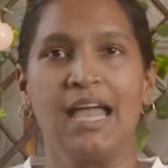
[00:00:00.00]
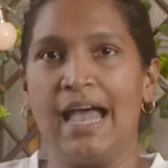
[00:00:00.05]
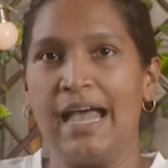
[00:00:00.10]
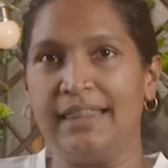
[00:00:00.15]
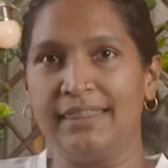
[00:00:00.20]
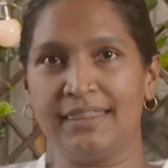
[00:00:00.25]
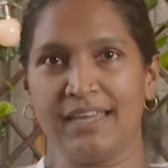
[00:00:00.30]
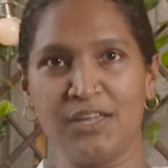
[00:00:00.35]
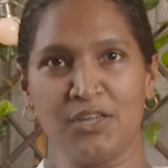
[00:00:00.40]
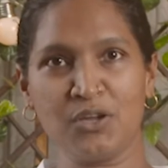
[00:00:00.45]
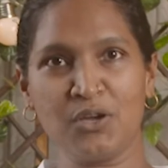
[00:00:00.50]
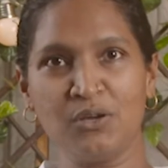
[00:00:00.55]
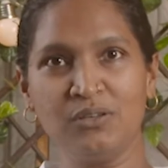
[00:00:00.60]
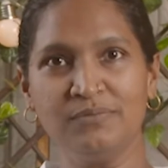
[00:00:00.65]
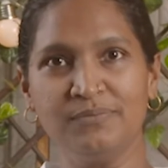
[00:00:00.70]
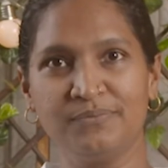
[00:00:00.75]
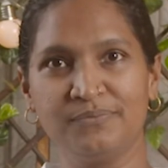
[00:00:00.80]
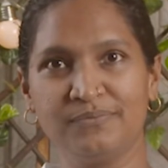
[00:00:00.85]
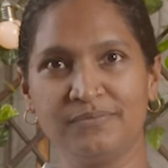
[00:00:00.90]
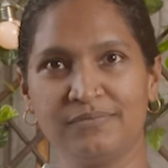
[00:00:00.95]
And there you go.
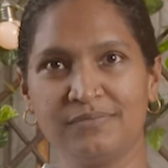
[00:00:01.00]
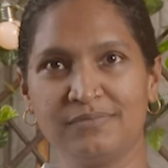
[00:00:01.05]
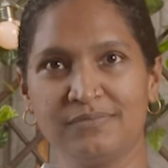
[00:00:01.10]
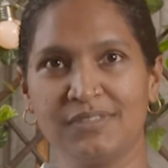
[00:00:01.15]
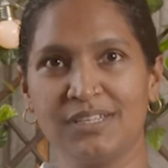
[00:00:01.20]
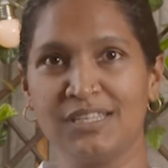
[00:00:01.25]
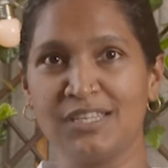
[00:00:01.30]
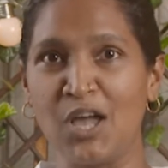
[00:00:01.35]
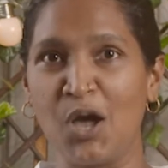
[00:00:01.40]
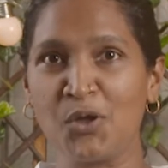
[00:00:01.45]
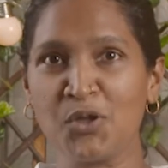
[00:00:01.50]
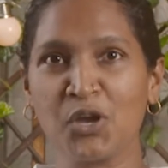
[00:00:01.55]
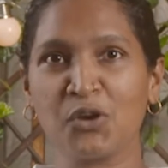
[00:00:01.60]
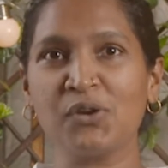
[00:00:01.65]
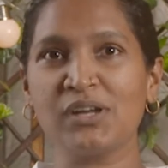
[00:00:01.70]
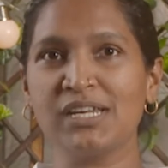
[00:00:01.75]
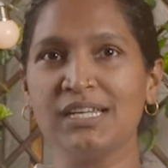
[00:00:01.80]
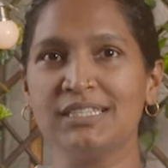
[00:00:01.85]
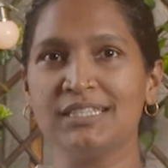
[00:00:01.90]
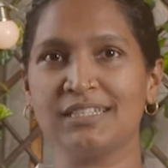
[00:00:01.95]
Now you're
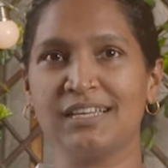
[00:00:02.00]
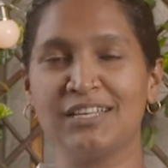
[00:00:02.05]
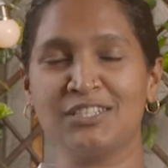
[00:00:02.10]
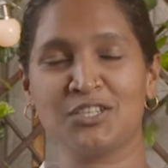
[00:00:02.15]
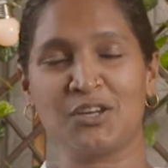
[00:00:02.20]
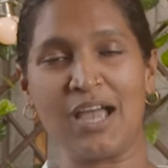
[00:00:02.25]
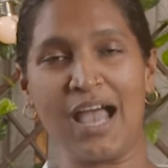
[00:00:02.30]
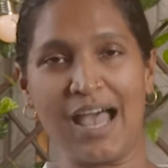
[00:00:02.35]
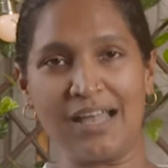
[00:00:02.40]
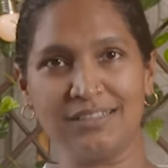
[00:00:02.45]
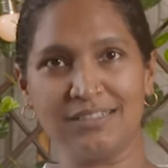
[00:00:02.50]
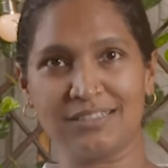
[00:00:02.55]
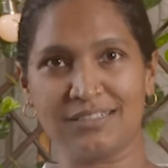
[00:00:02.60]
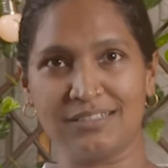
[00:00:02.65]
ready to get your hands